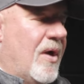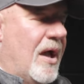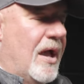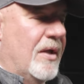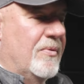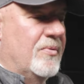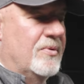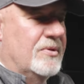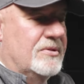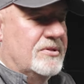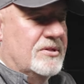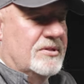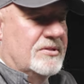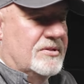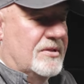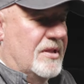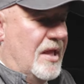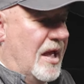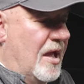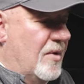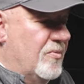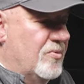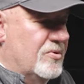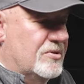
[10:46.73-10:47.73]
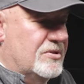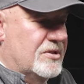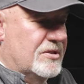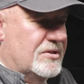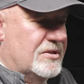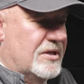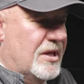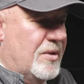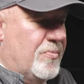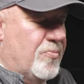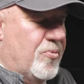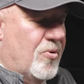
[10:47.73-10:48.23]
I would just I would
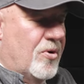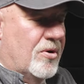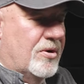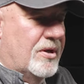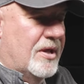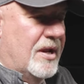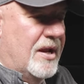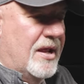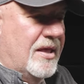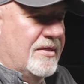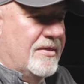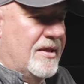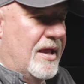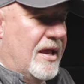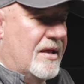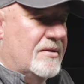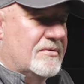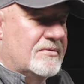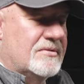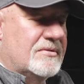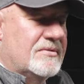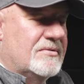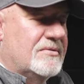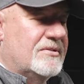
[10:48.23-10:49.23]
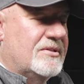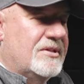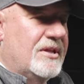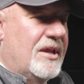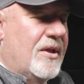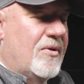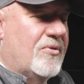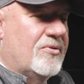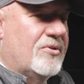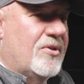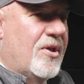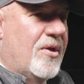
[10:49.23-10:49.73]
just keep working on that and see
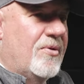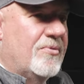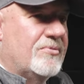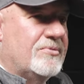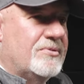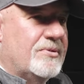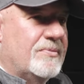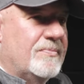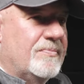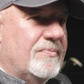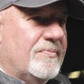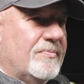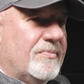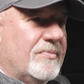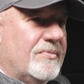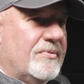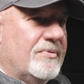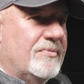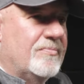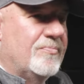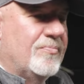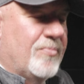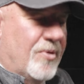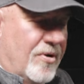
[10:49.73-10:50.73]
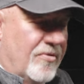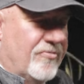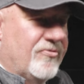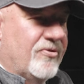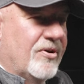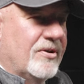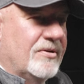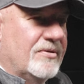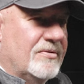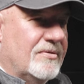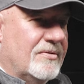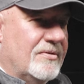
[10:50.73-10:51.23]
how it goes. I love it.
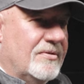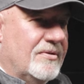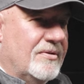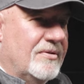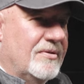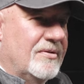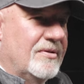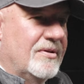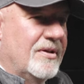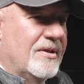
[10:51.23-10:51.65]
Perfect. All right.